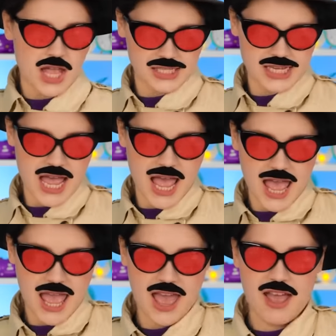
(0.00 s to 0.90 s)

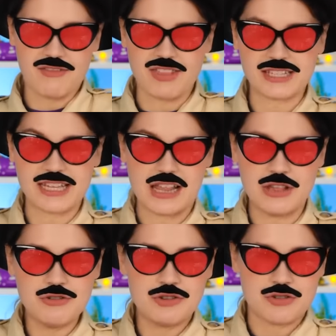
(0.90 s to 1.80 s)
Okay. I
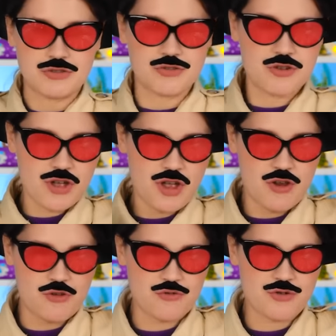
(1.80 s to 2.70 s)
have the
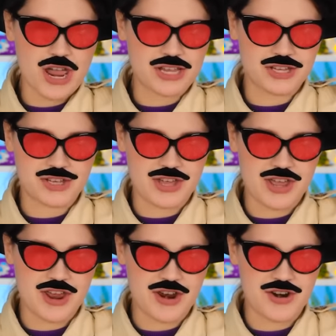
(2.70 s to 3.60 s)
solution right
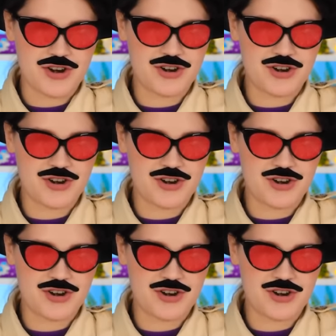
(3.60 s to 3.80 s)
here.